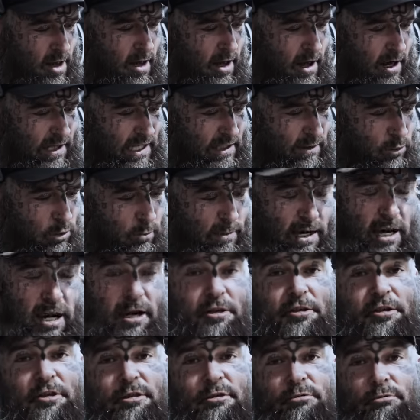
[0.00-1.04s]
and there will be a
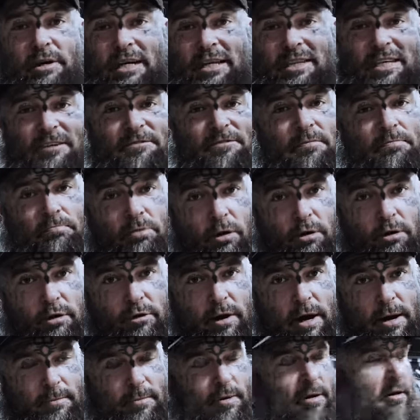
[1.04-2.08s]
three lift
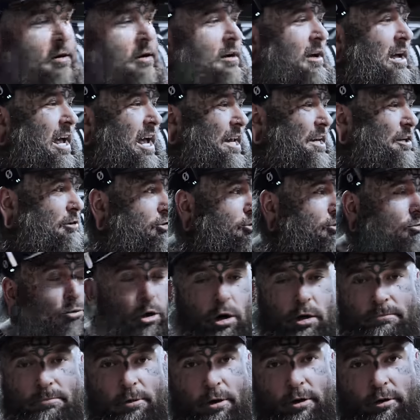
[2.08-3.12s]
program and a squat
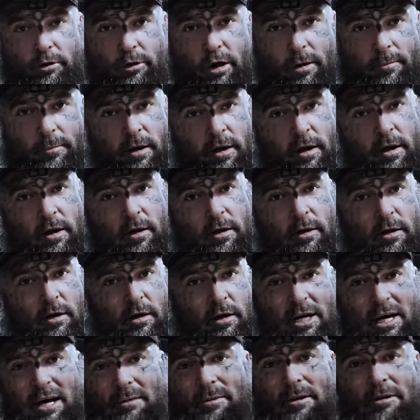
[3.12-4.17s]
program
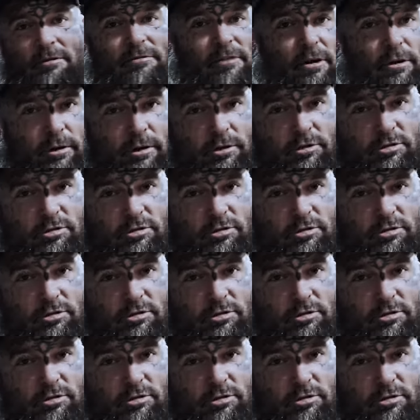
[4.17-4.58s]
coming very